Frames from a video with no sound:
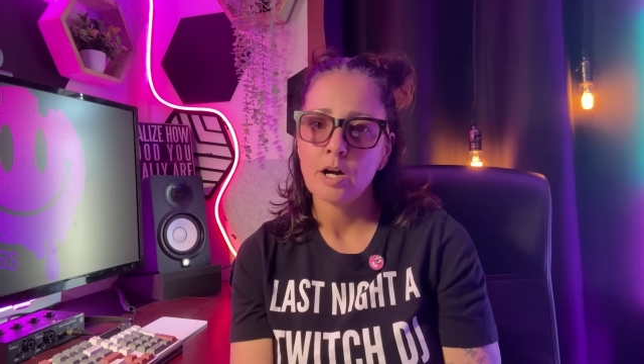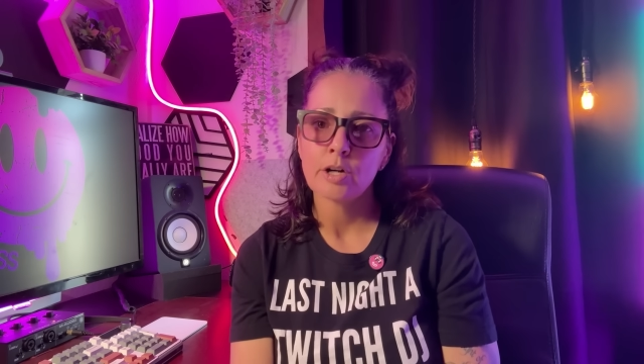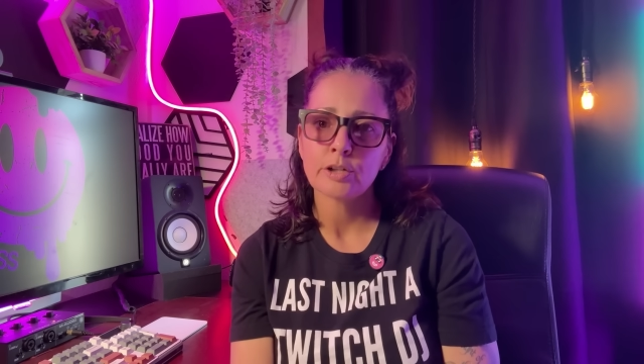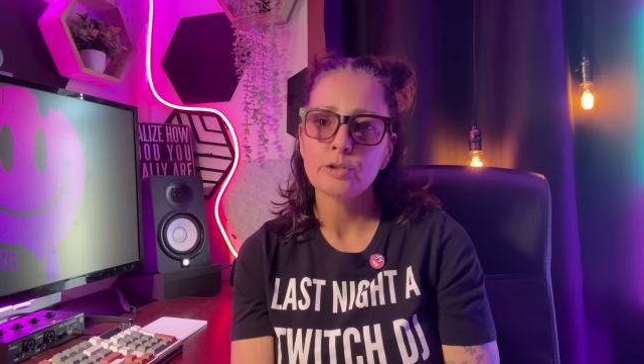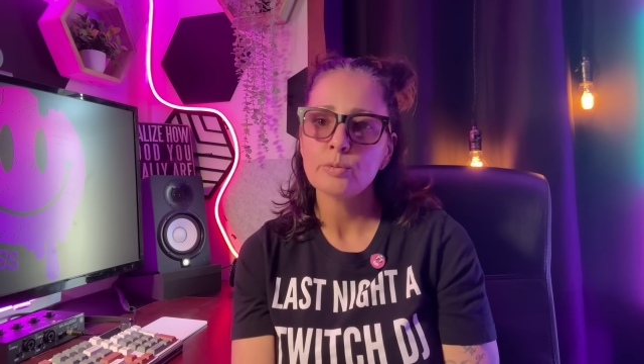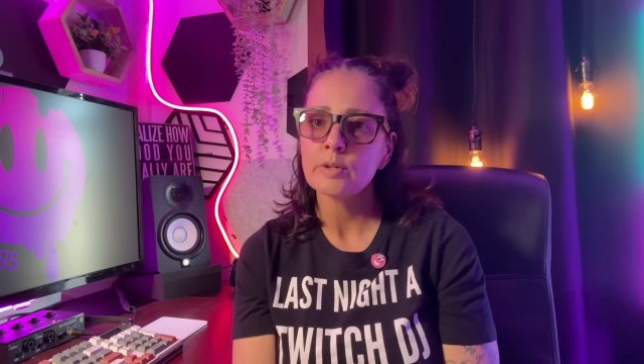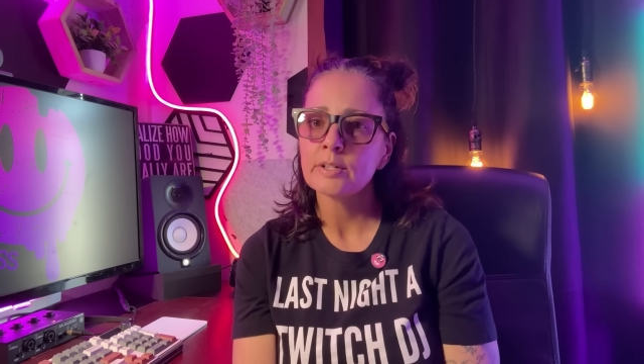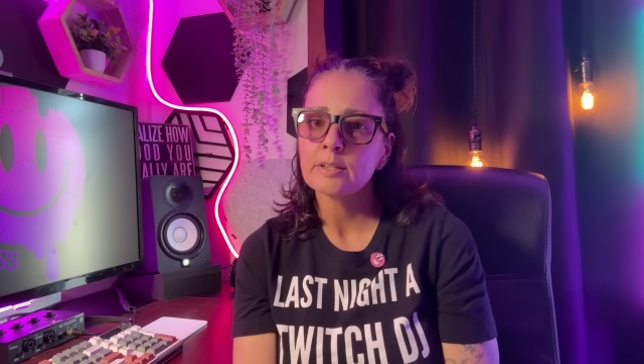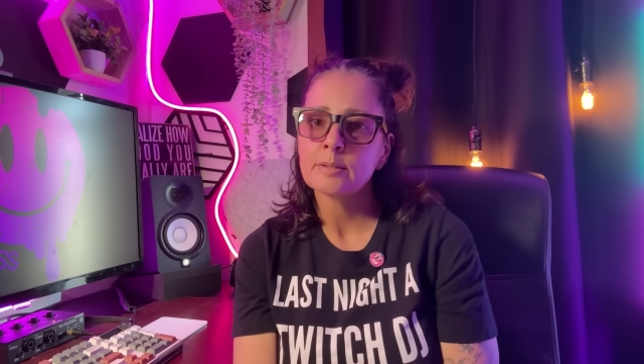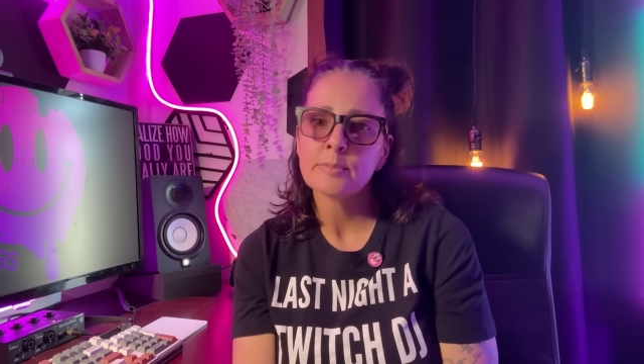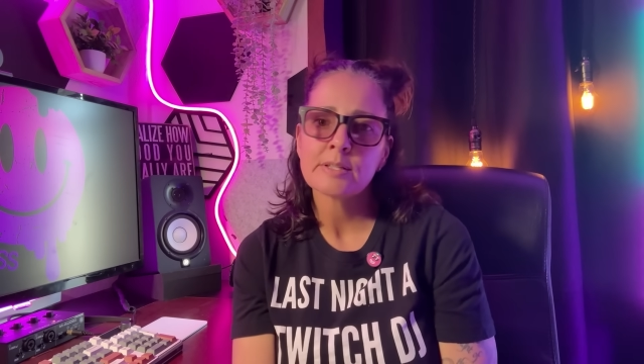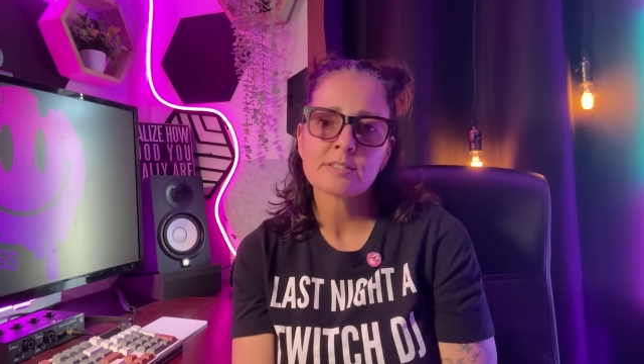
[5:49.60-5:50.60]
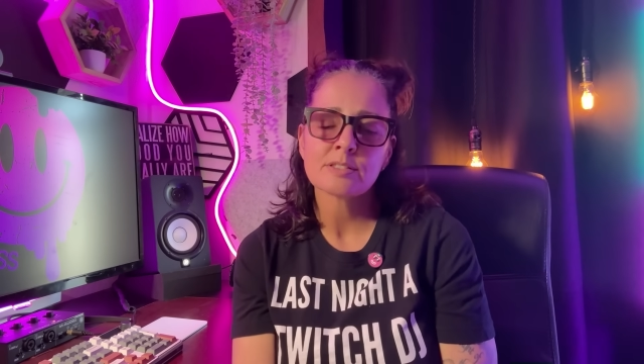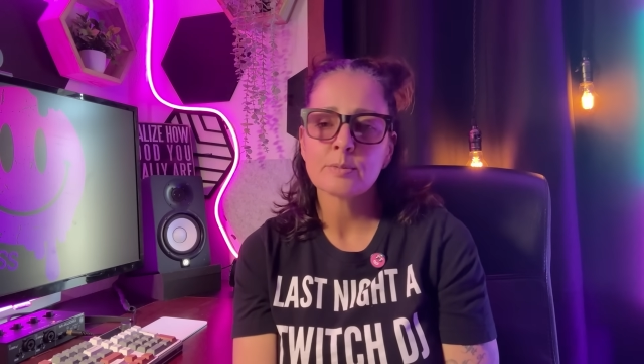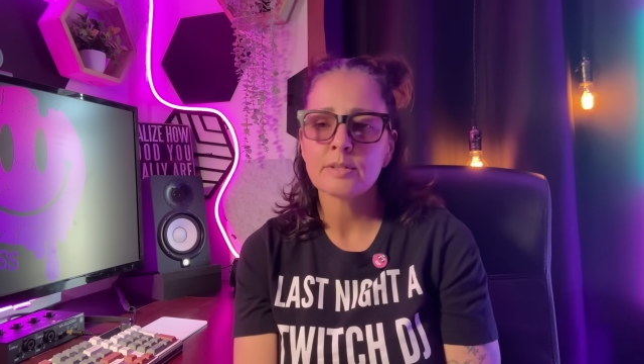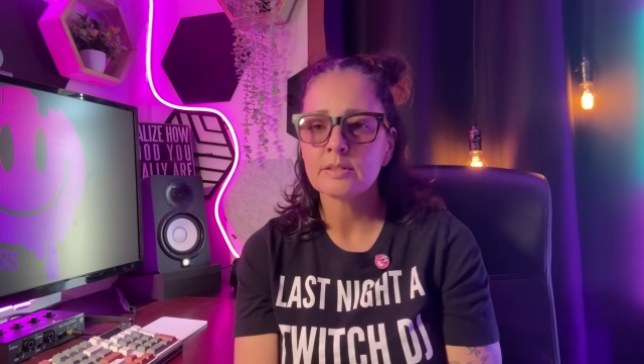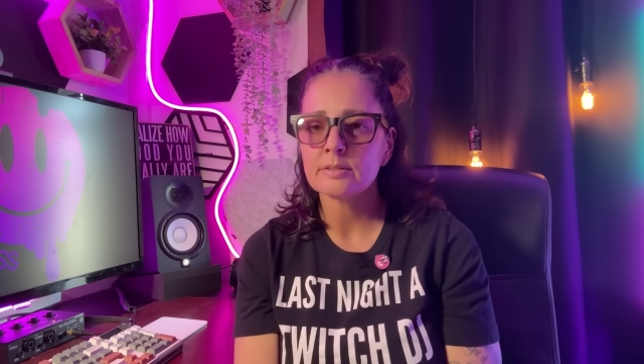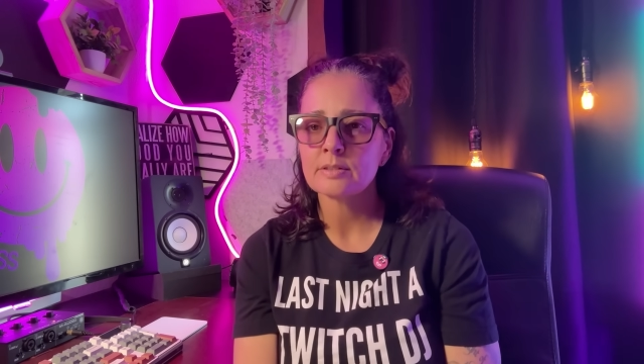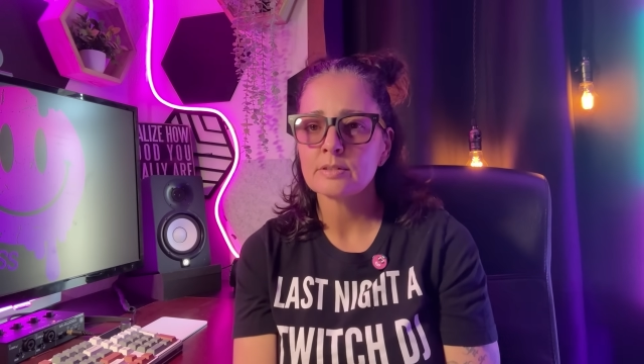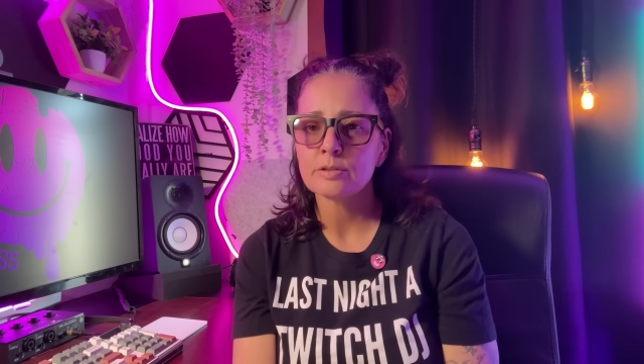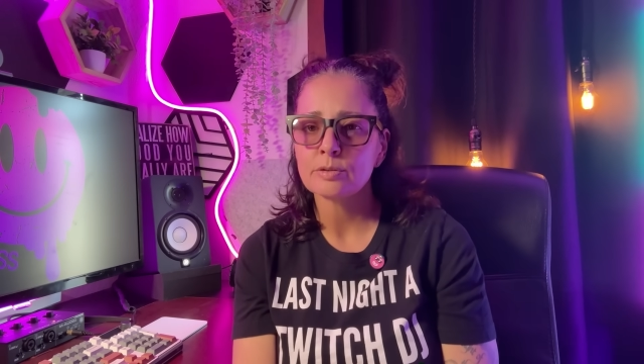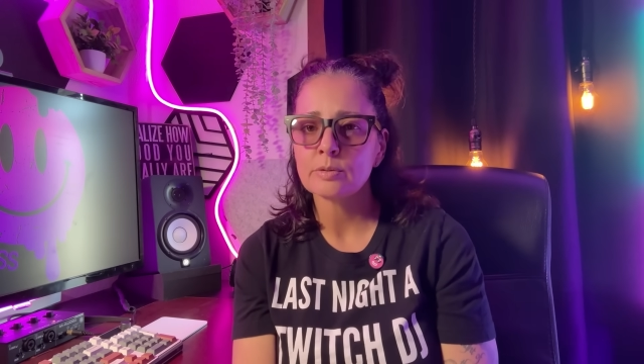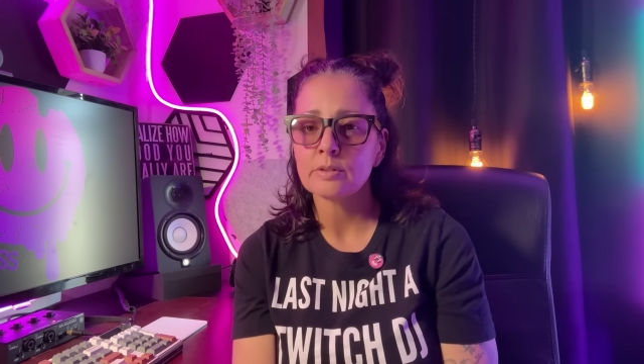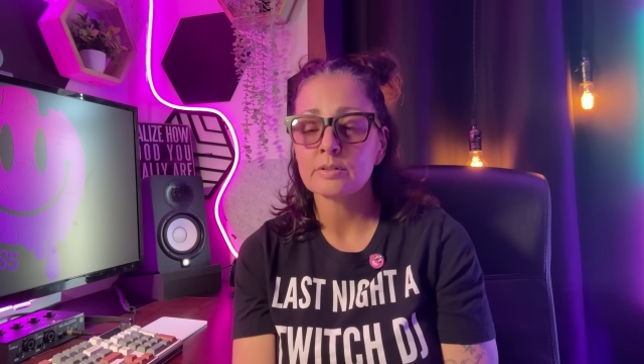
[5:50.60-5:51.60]
Are you wanting the mix to be listened
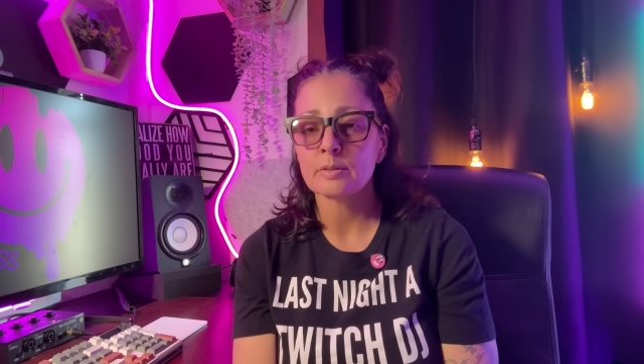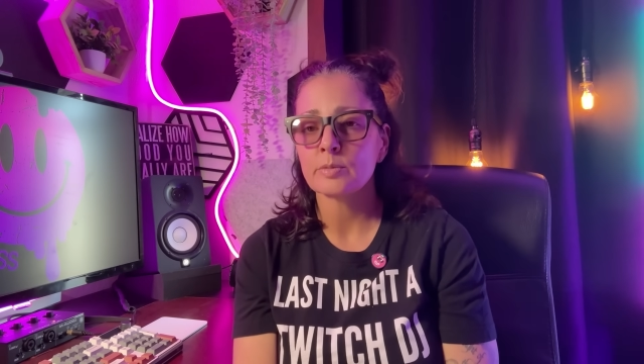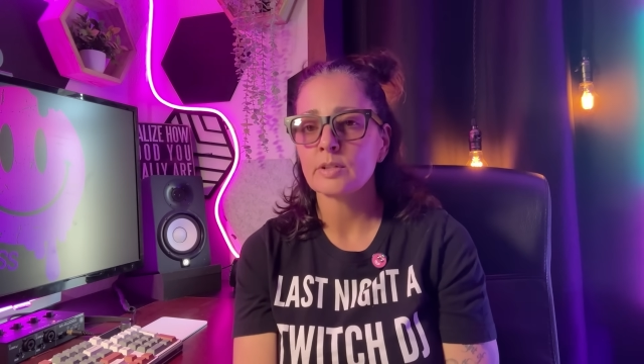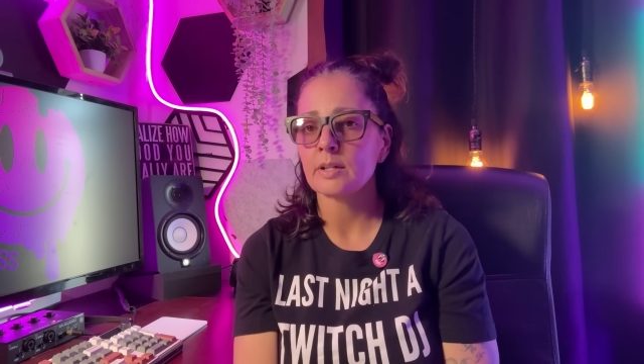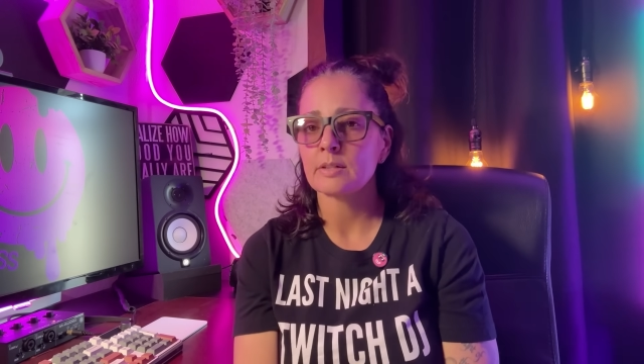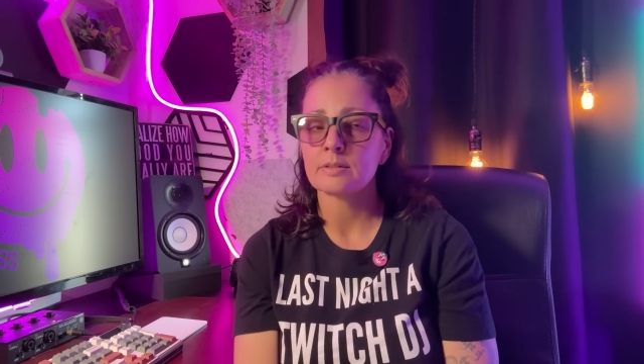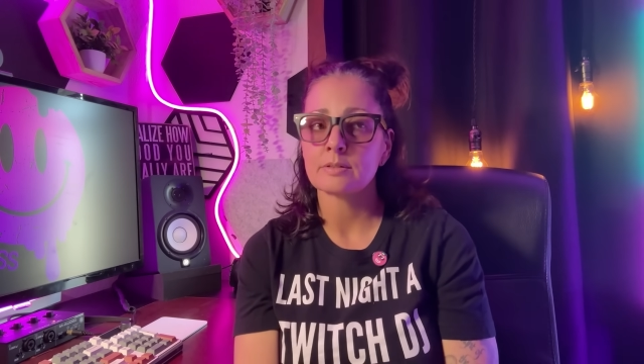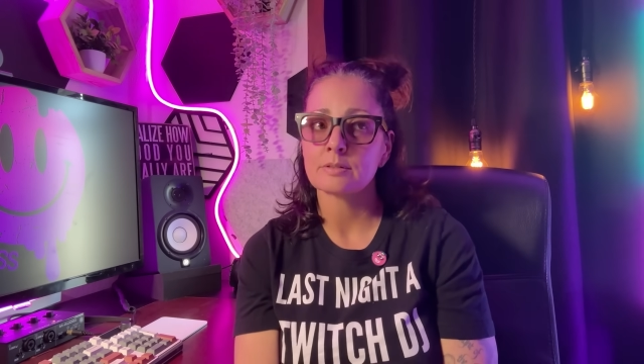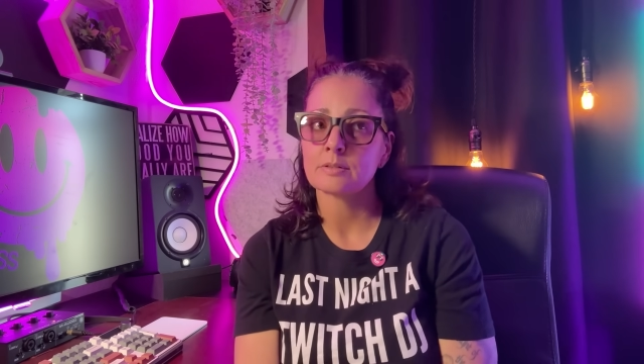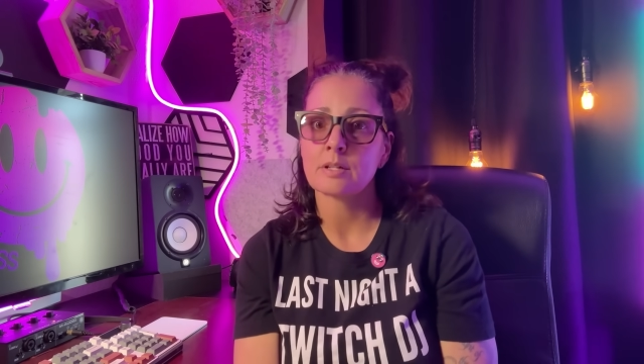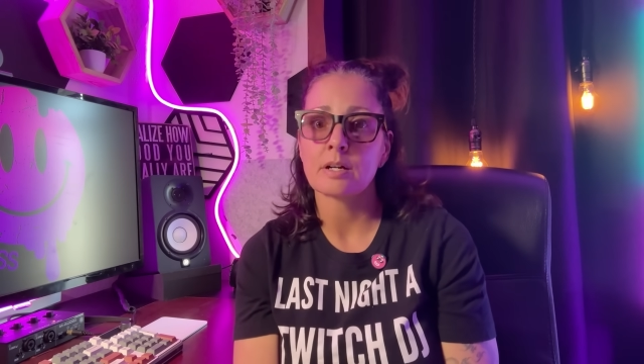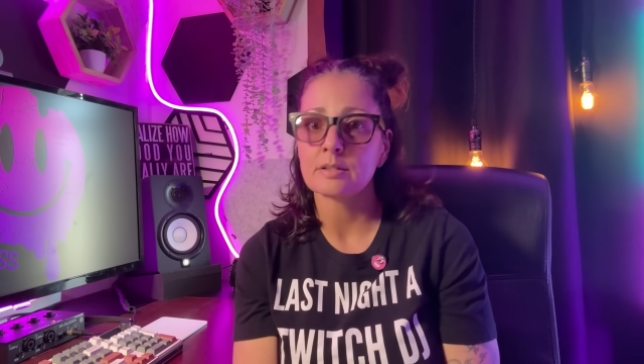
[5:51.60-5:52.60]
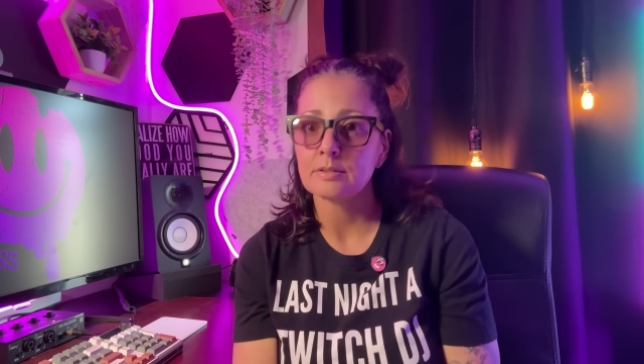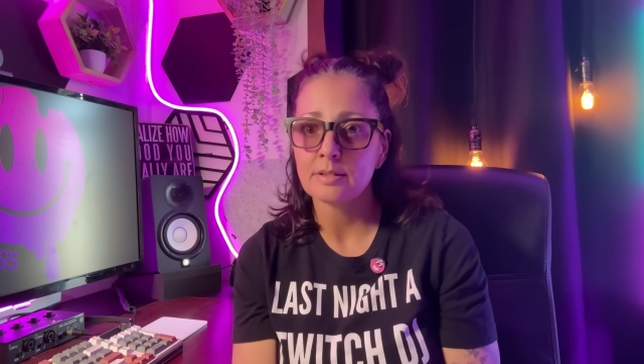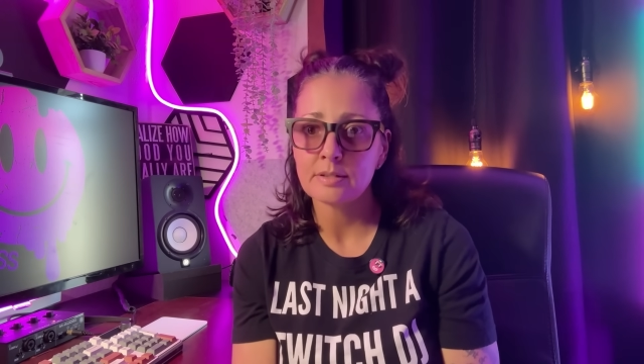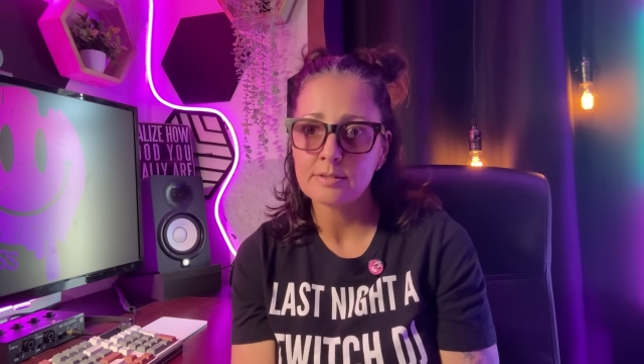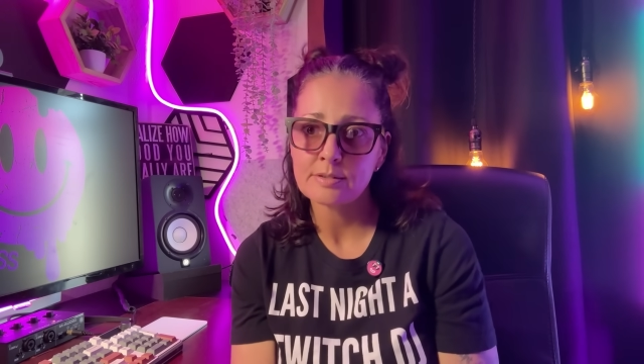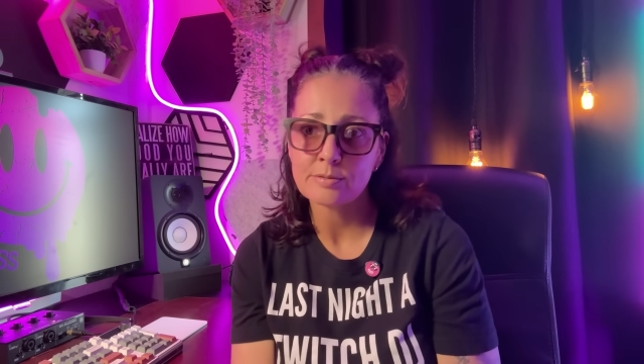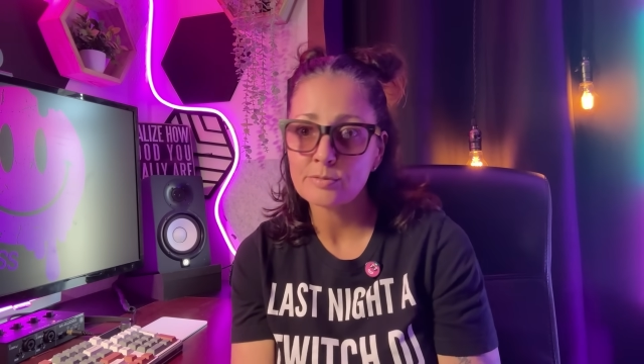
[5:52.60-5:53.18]
to while someone has cocktails and